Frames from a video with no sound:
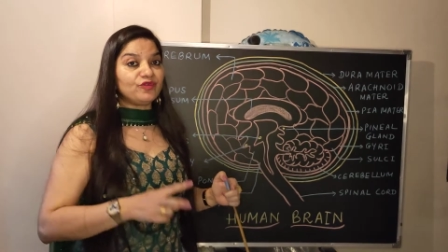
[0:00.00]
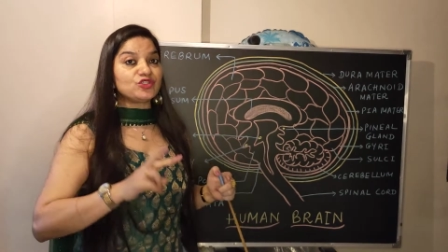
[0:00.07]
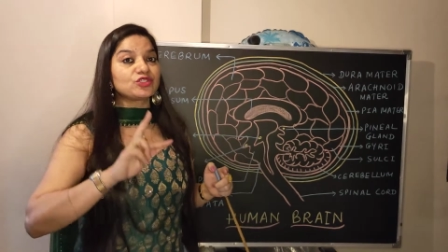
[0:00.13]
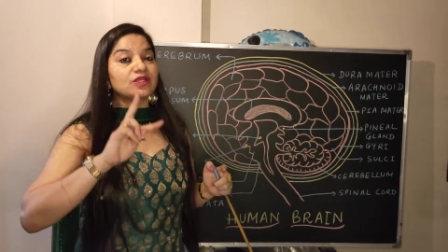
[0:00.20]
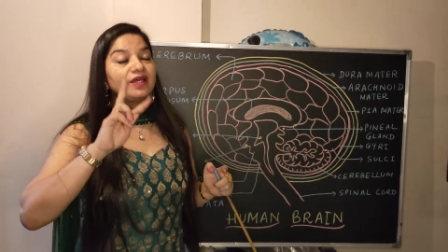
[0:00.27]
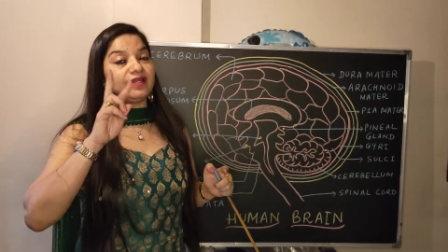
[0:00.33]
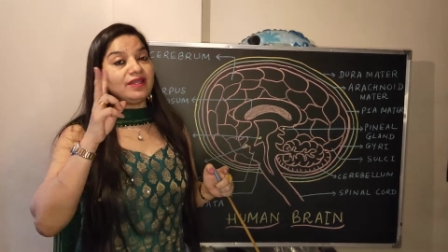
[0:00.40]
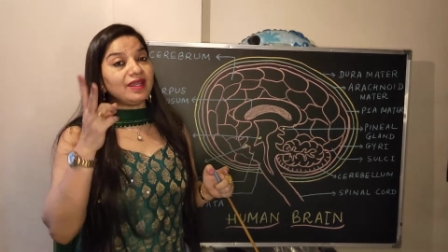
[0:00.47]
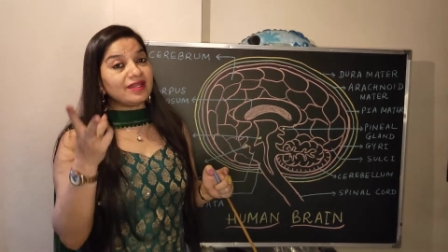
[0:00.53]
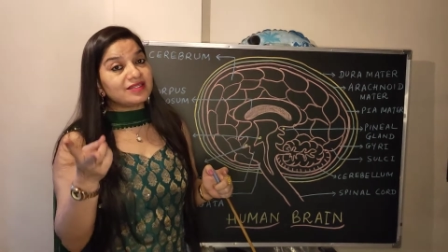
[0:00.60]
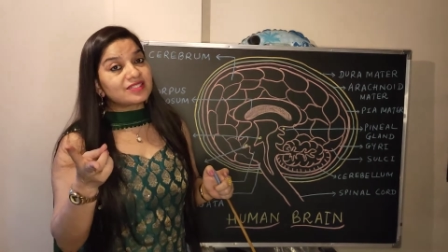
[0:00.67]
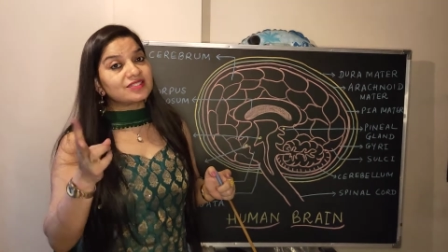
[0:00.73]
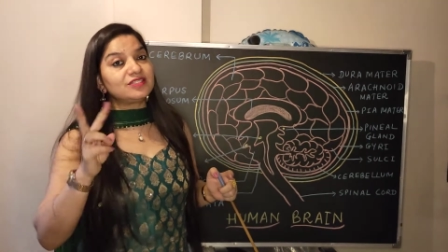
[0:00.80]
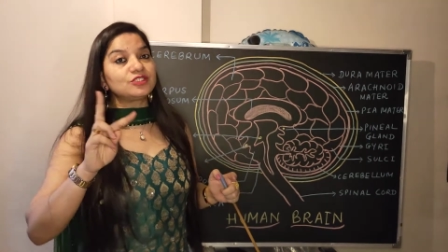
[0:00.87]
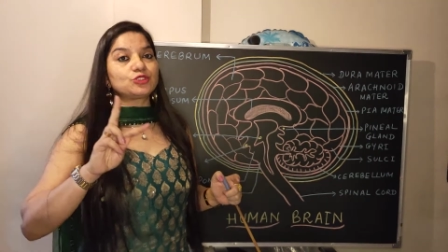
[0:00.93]
which
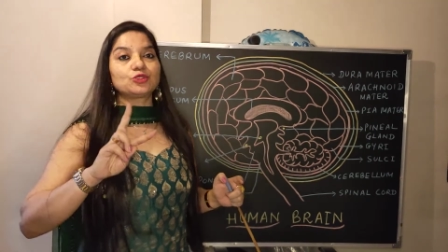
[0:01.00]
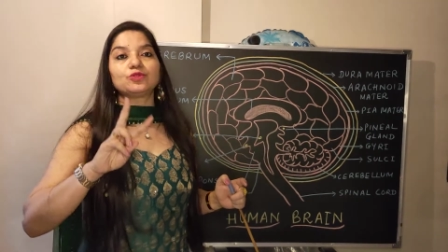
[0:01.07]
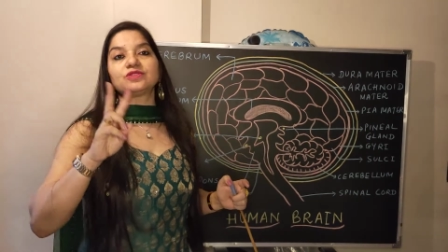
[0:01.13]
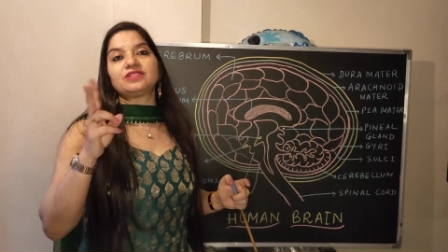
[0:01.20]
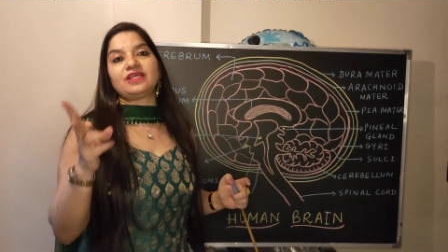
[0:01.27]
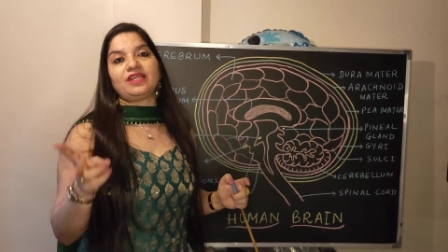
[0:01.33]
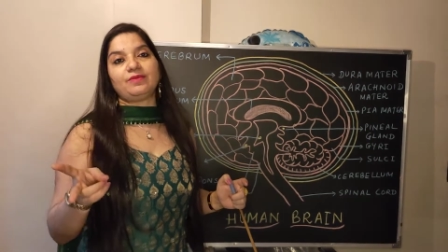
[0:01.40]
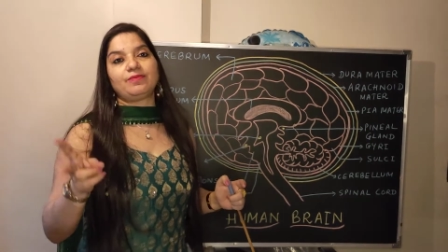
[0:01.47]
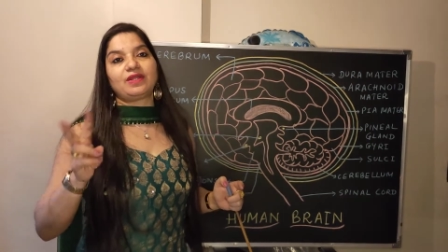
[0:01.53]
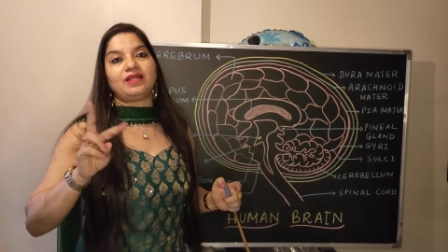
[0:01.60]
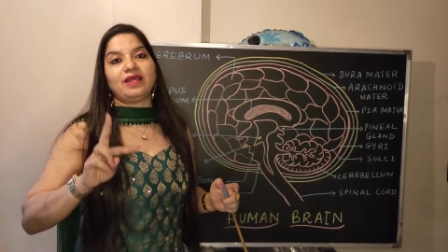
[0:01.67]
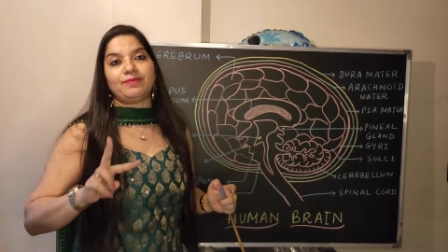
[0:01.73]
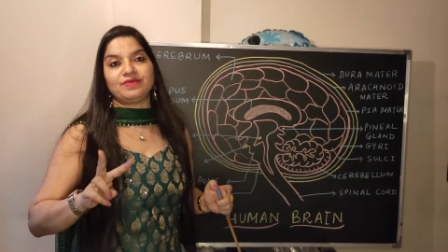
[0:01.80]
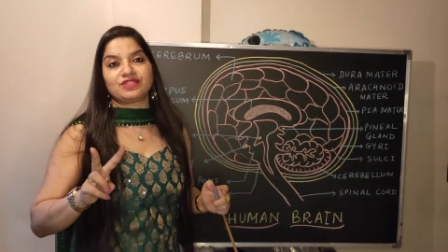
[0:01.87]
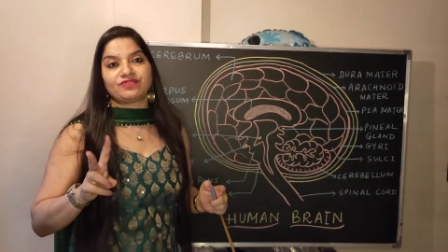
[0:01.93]
connects the two cerebral
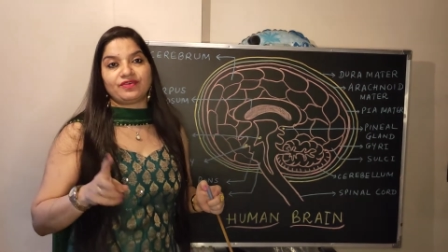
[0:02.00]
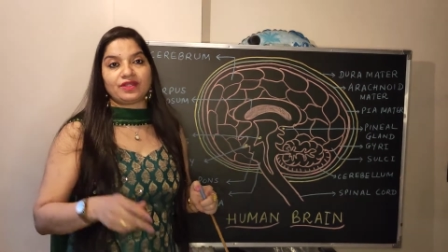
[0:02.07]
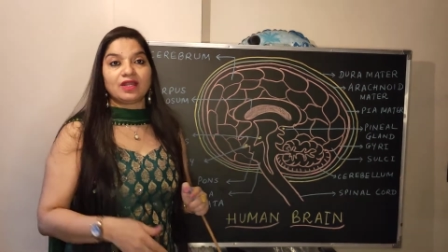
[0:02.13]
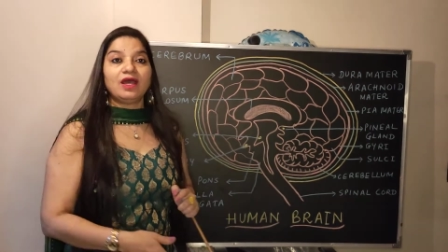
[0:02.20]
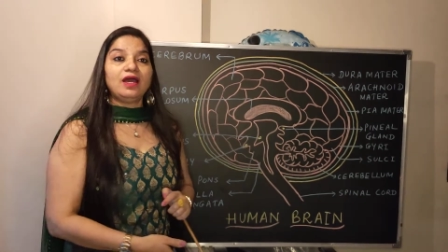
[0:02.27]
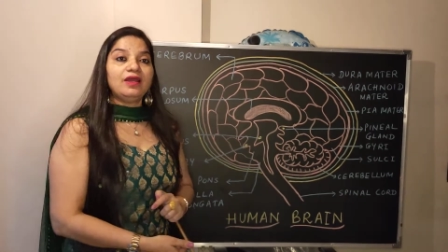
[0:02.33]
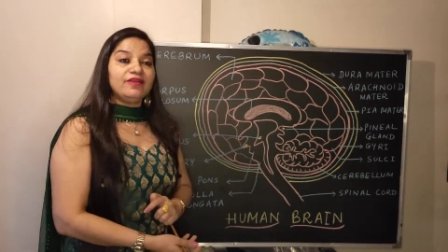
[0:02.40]
hemispheres.